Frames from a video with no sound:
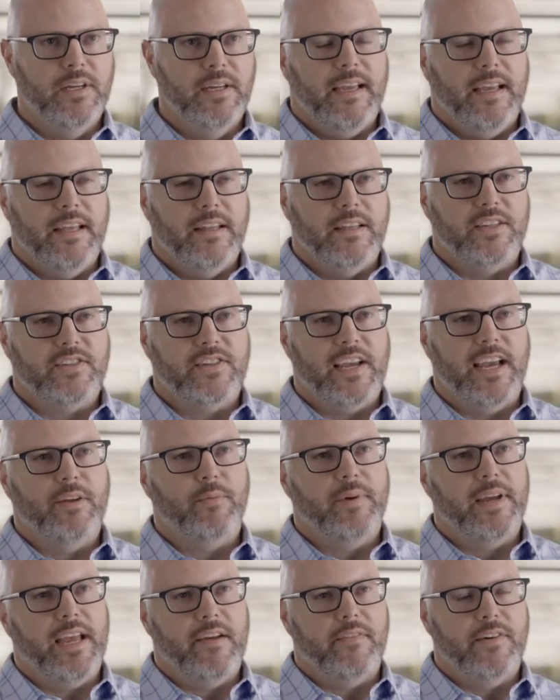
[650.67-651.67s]
And the saying
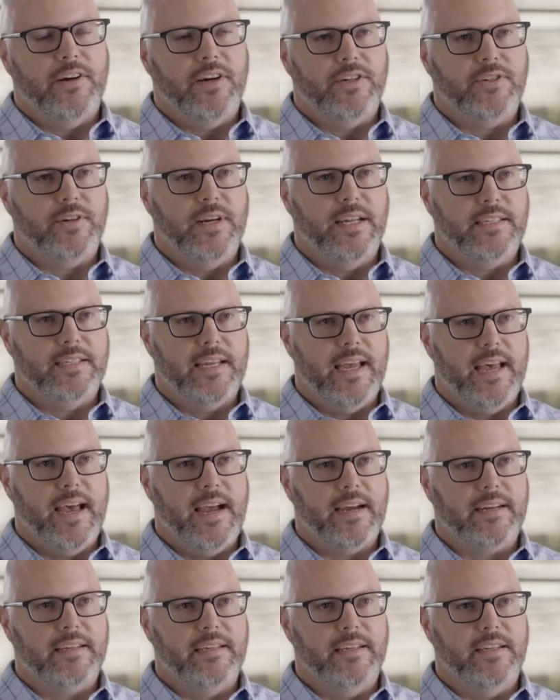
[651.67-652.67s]
we have here at
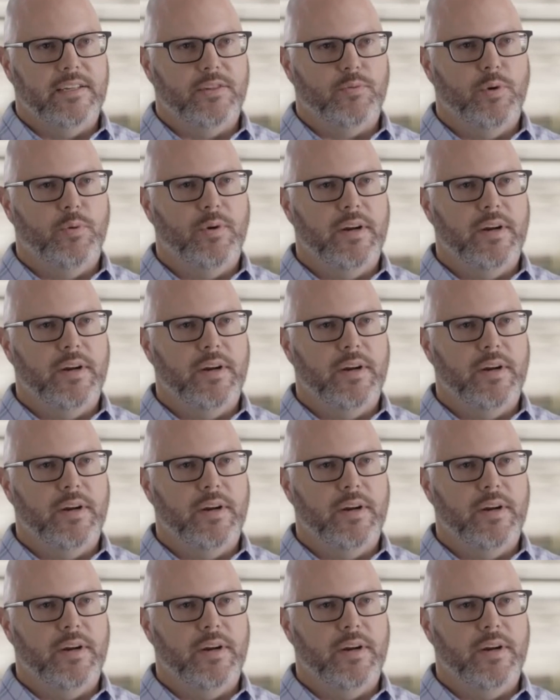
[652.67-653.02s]
Transact is we